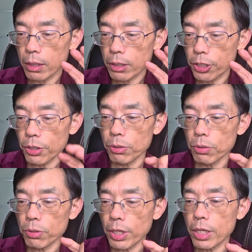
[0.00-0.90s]

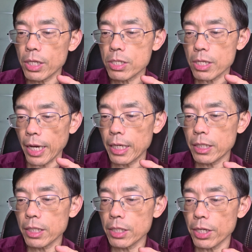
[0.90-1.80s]
till he is
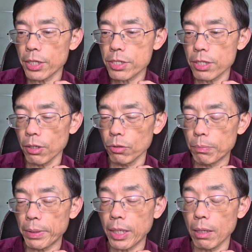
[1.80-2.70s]
18 years old,
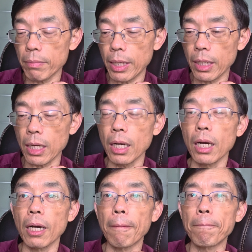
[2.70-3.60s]
becoming
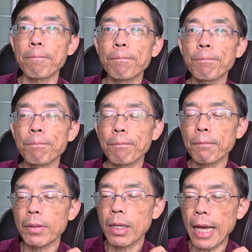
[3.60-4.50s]

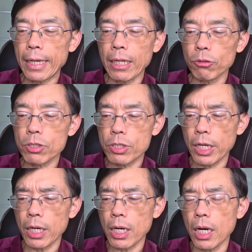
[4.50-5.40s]
adult.
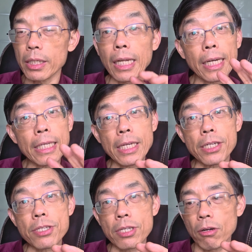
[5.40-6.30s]
There are 9
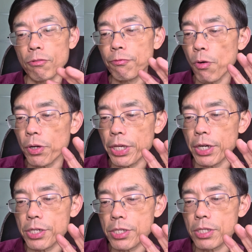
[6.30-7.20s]
years, so 4
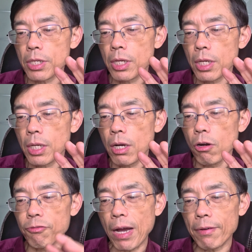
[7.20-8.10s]
years or
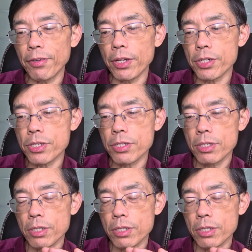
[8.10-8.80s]
5 years,